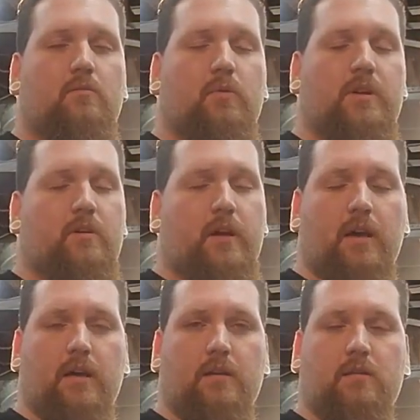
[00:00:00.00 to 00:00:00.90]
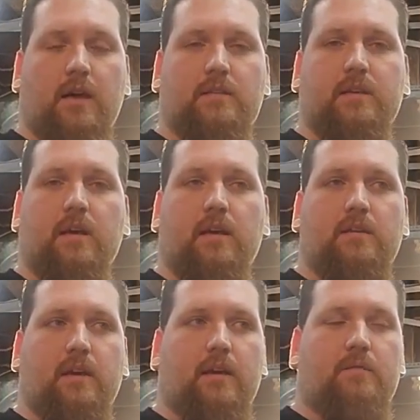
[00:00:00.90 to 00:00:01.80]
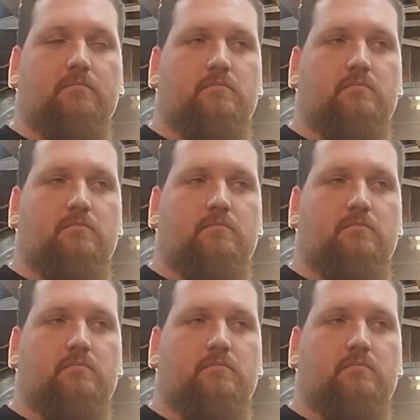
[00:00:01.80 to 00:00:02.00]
window guide, glass guide that